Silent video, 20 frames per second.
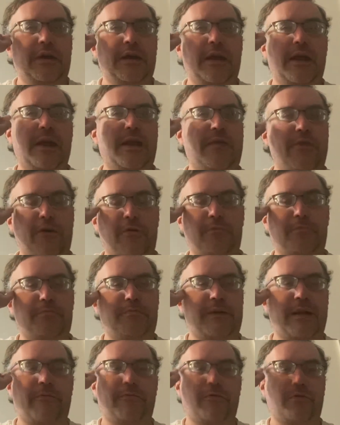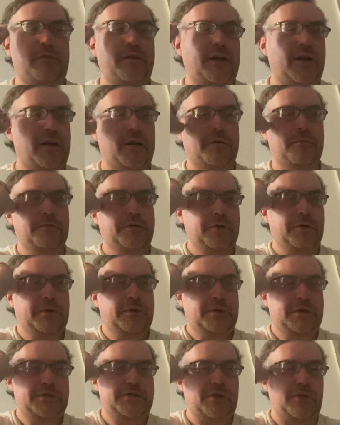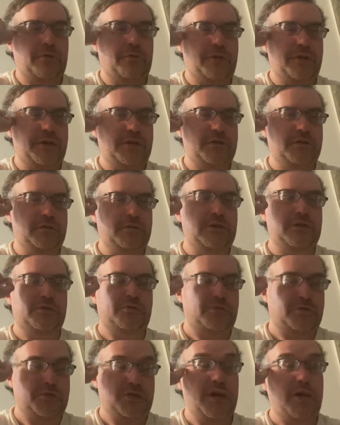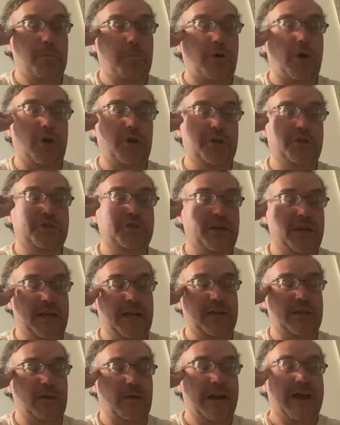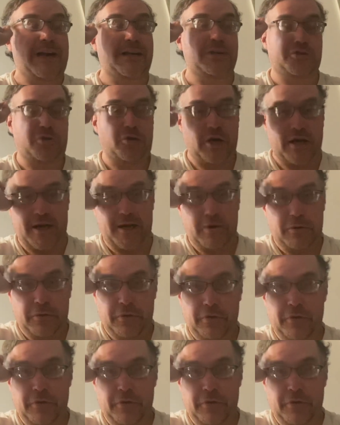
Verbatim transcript: and they're definitely going to tell the associated parties to get their act straight